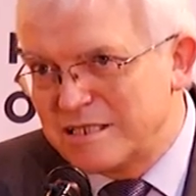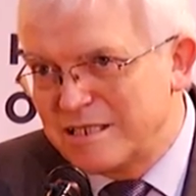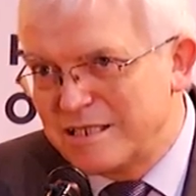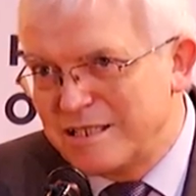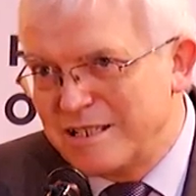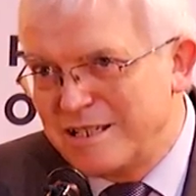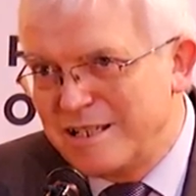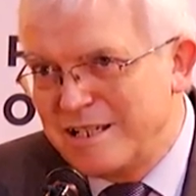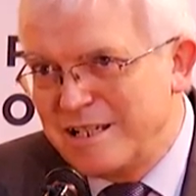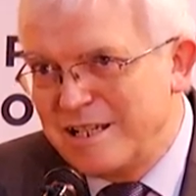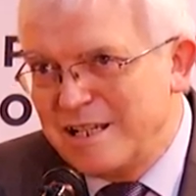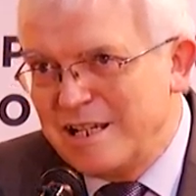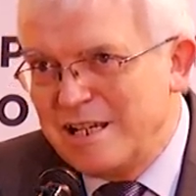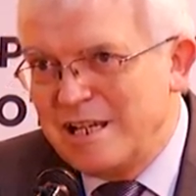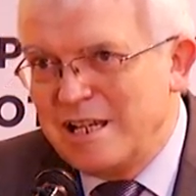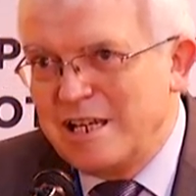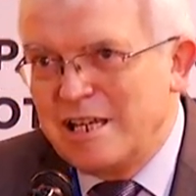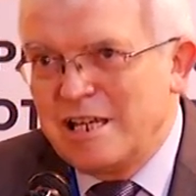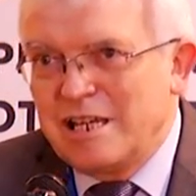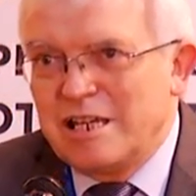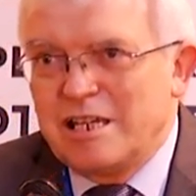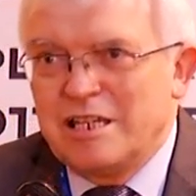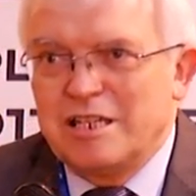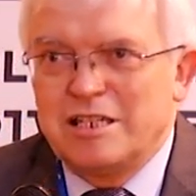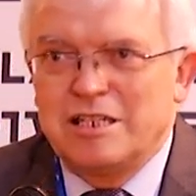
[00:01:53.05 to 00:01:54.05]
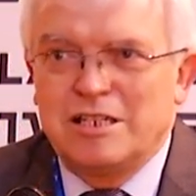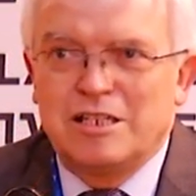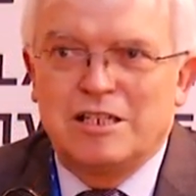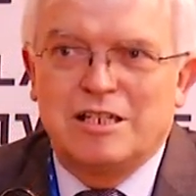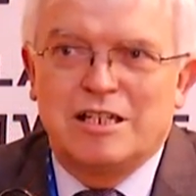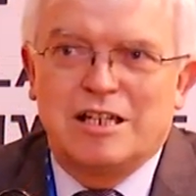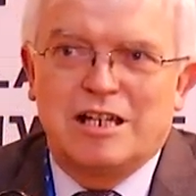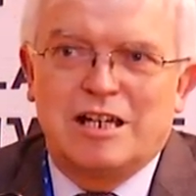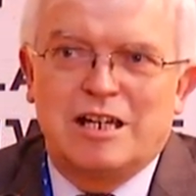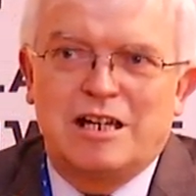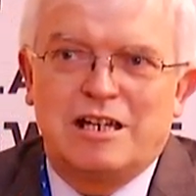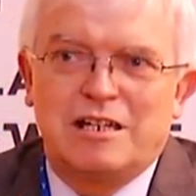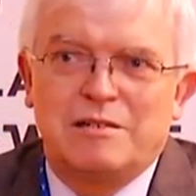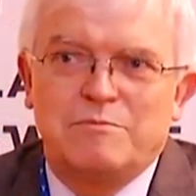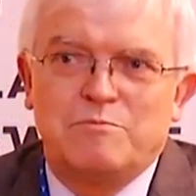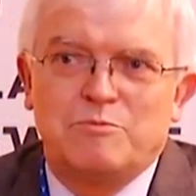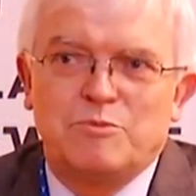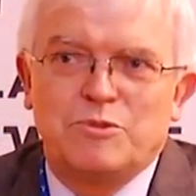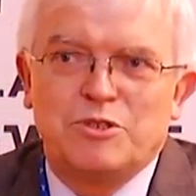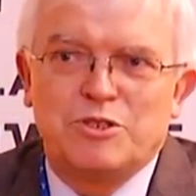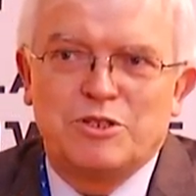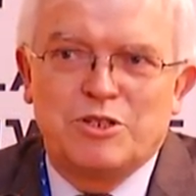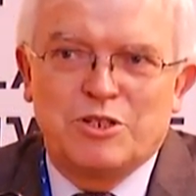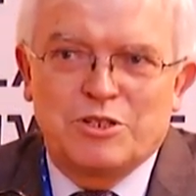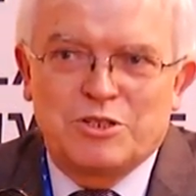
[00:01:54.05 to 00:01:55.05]
Uh,
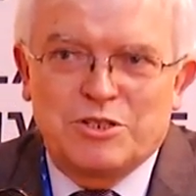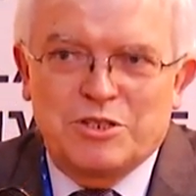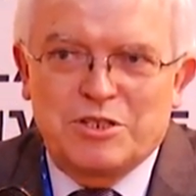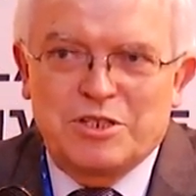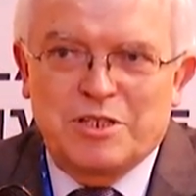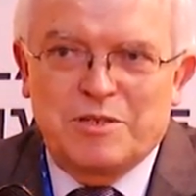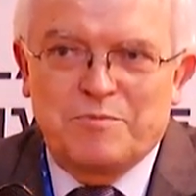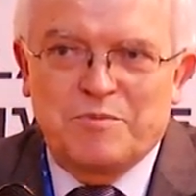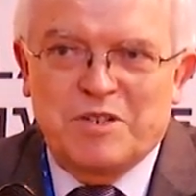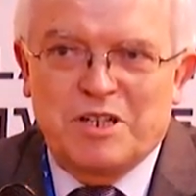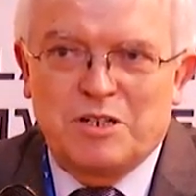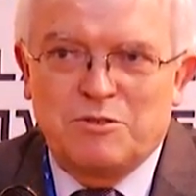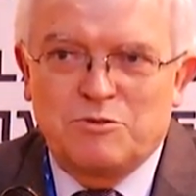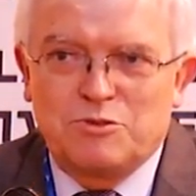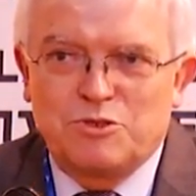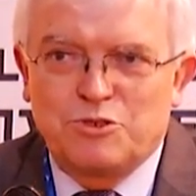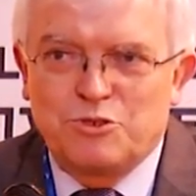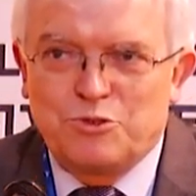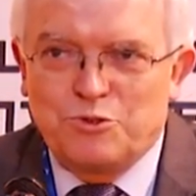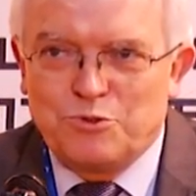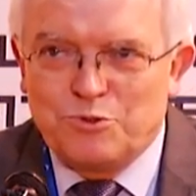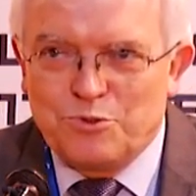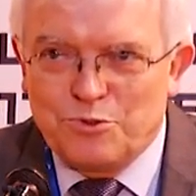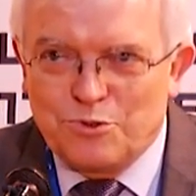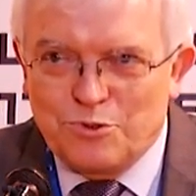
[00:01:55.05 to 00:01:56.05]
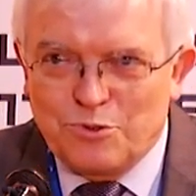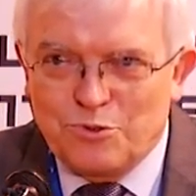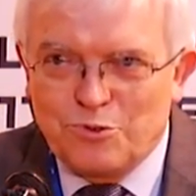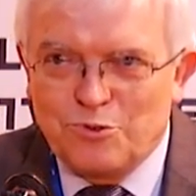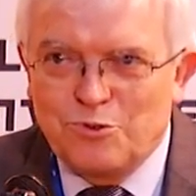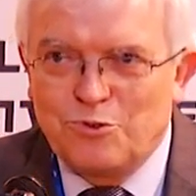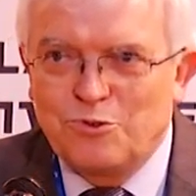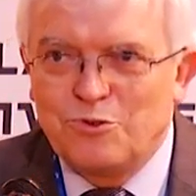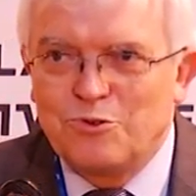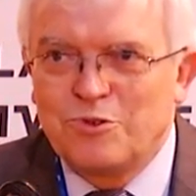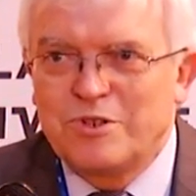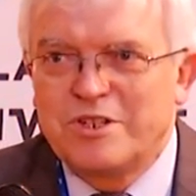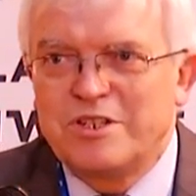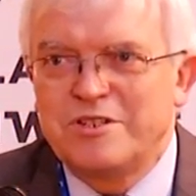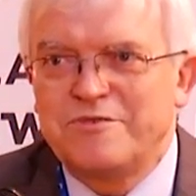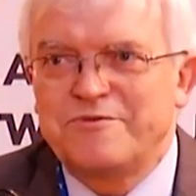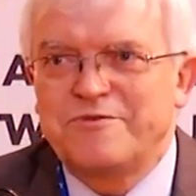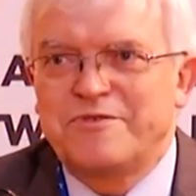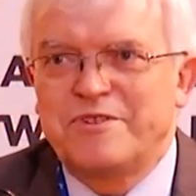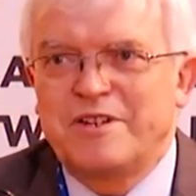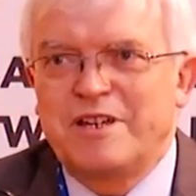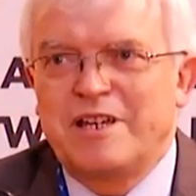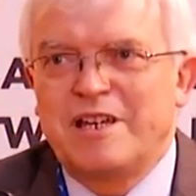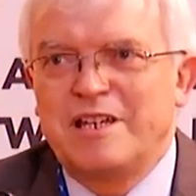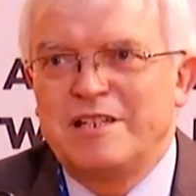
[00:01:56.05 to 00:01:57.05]
I'm not about to
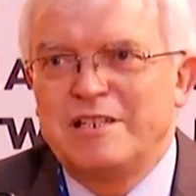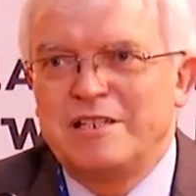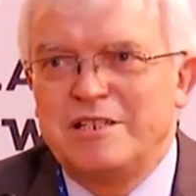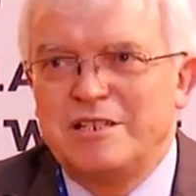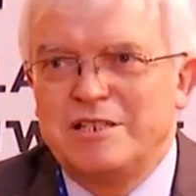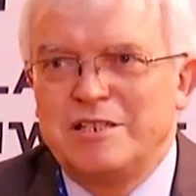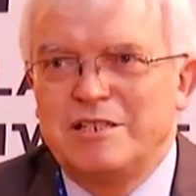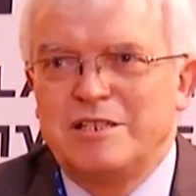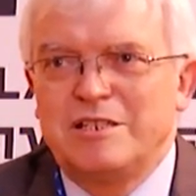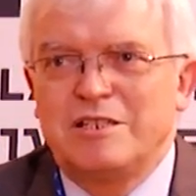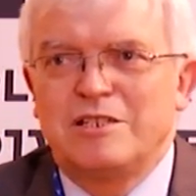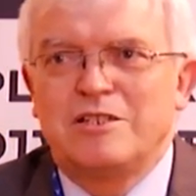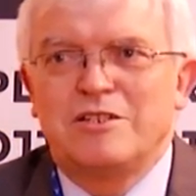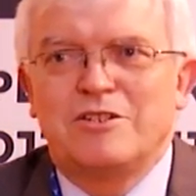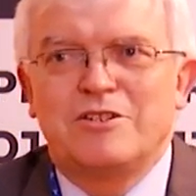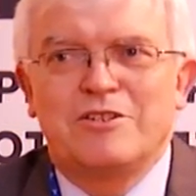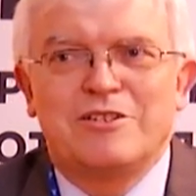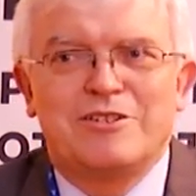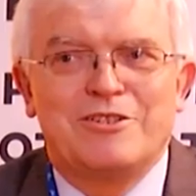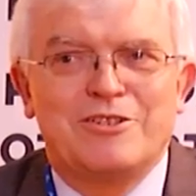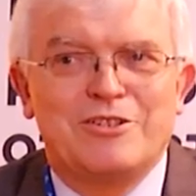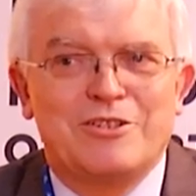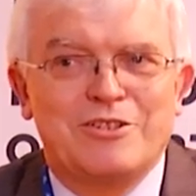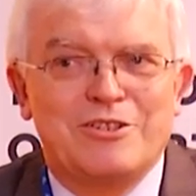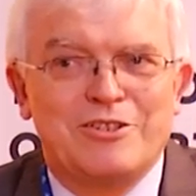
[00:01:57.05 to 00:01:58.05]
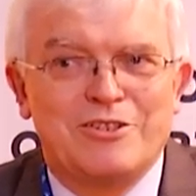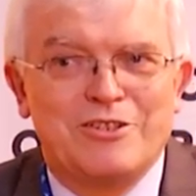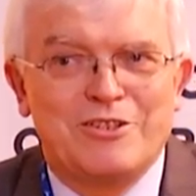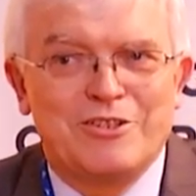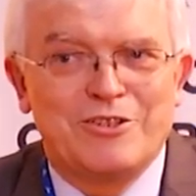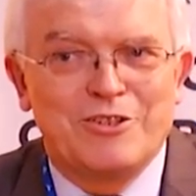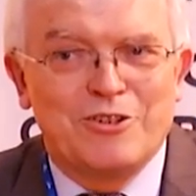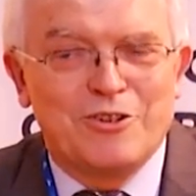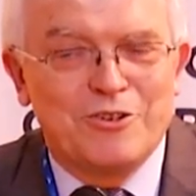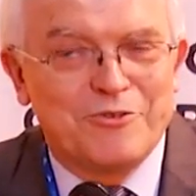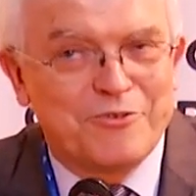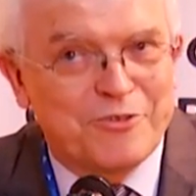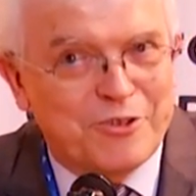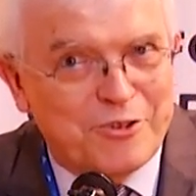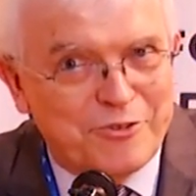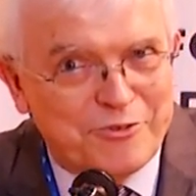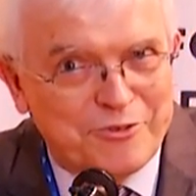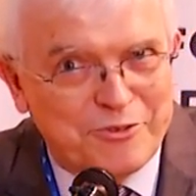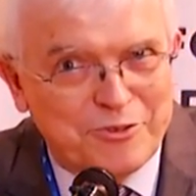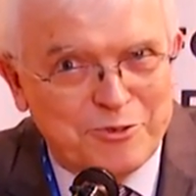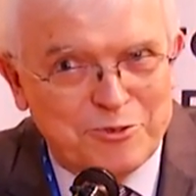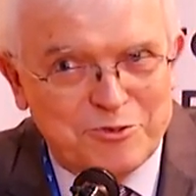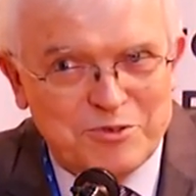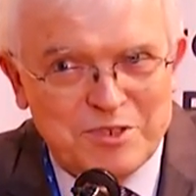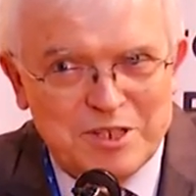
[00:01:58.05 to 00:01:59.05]
give any uh,
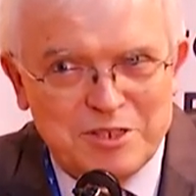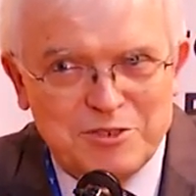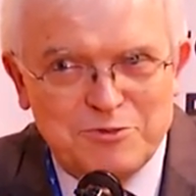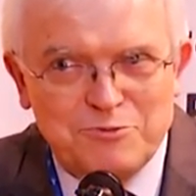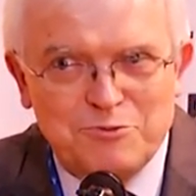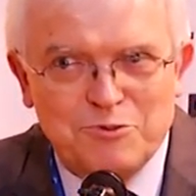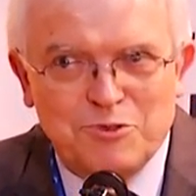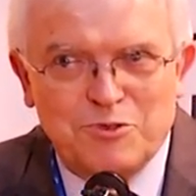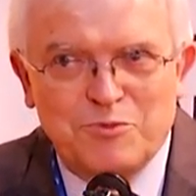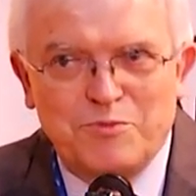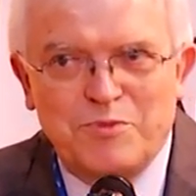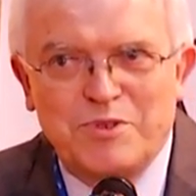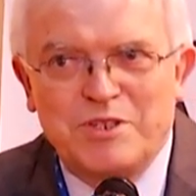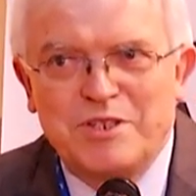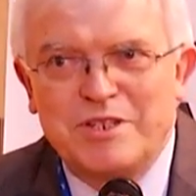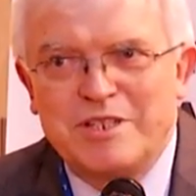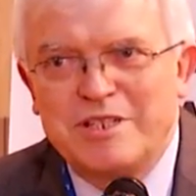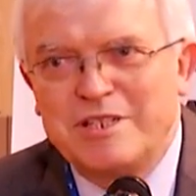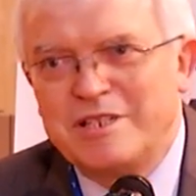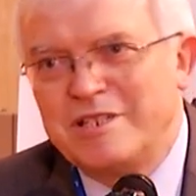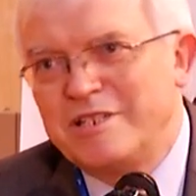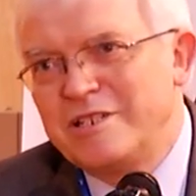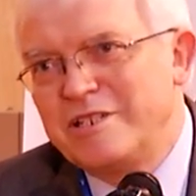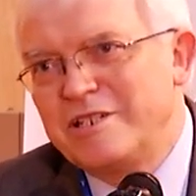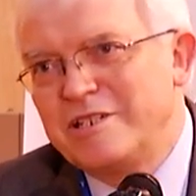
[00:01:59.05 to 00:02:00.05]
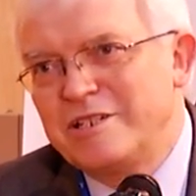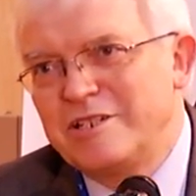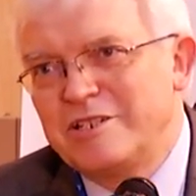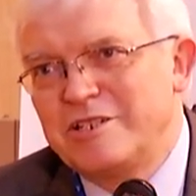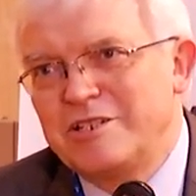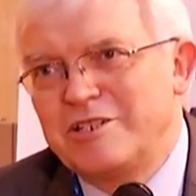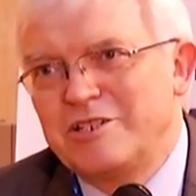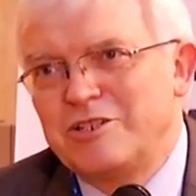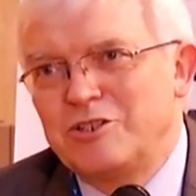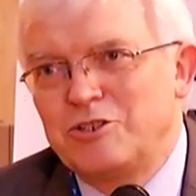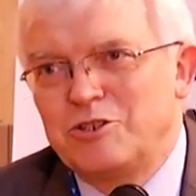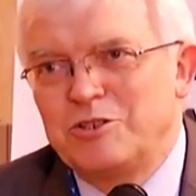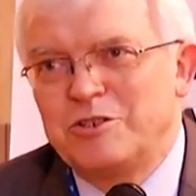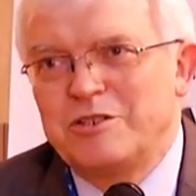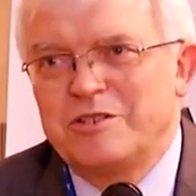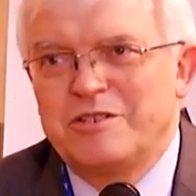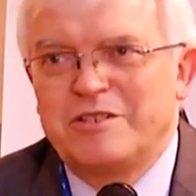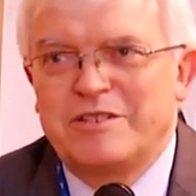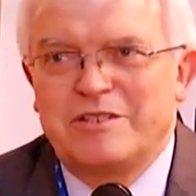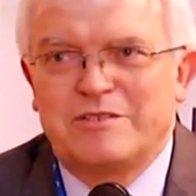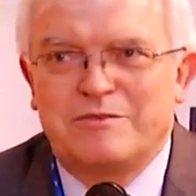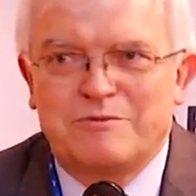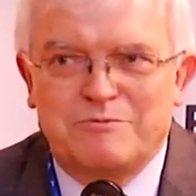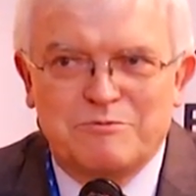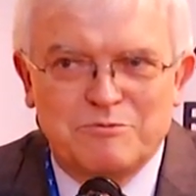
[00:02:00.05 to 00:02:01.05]
overview that would be
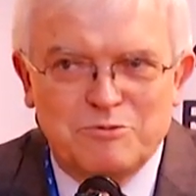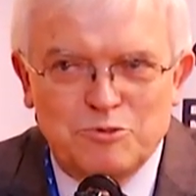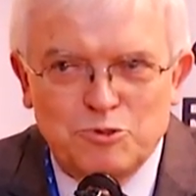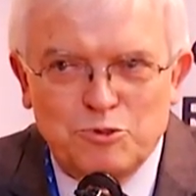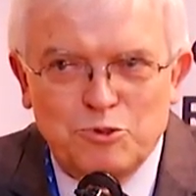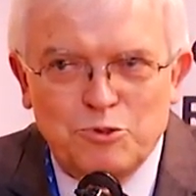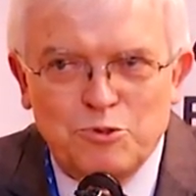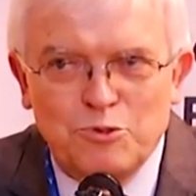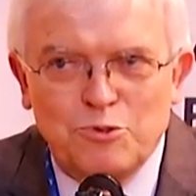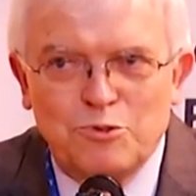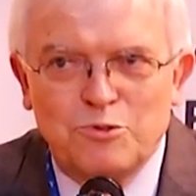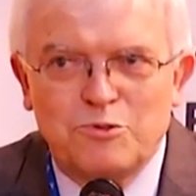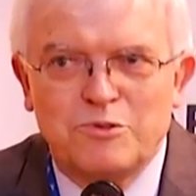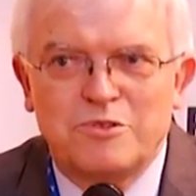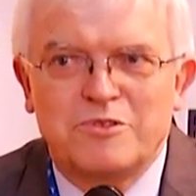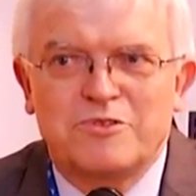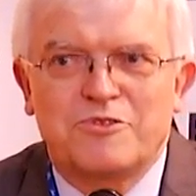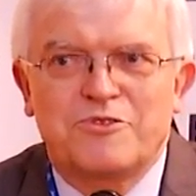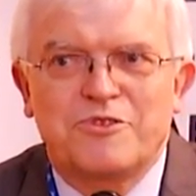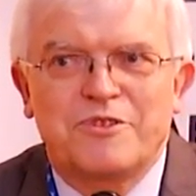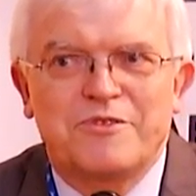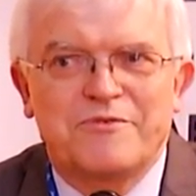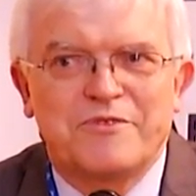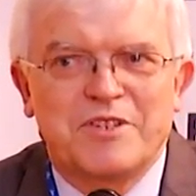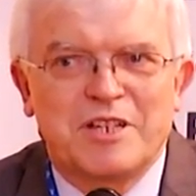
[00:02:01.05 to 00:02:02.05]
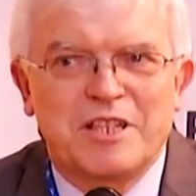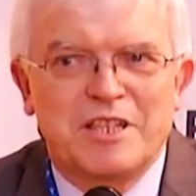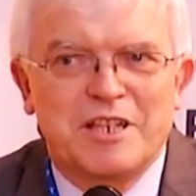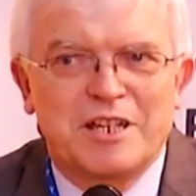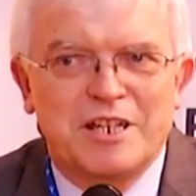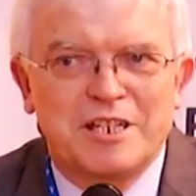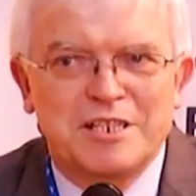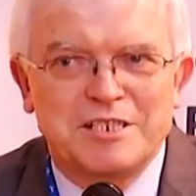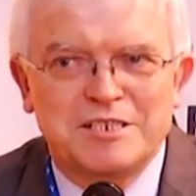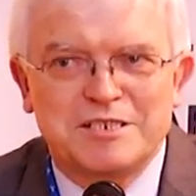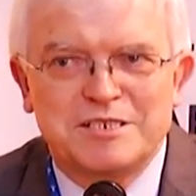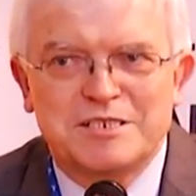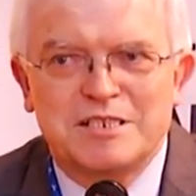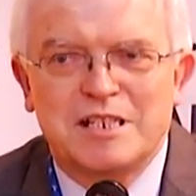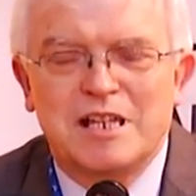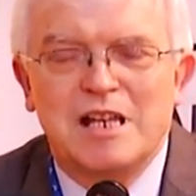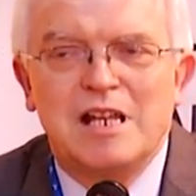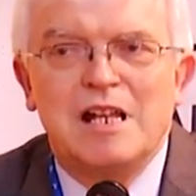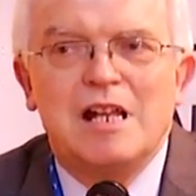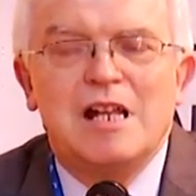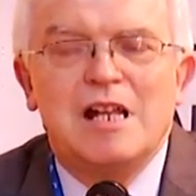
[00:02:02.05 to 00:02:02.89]
uh, too trivialized,